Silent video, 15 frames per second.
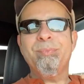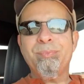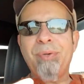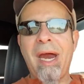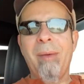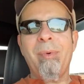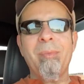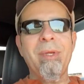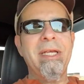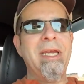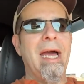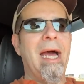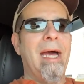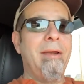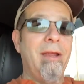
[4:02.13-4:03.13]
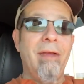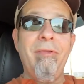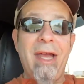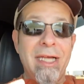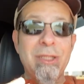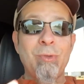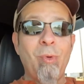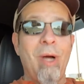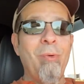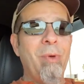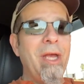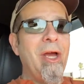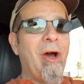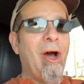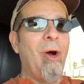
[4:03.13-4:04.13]
Probably not. And that's what
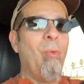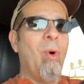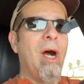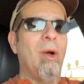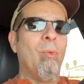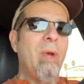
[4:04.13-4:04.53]
we all want.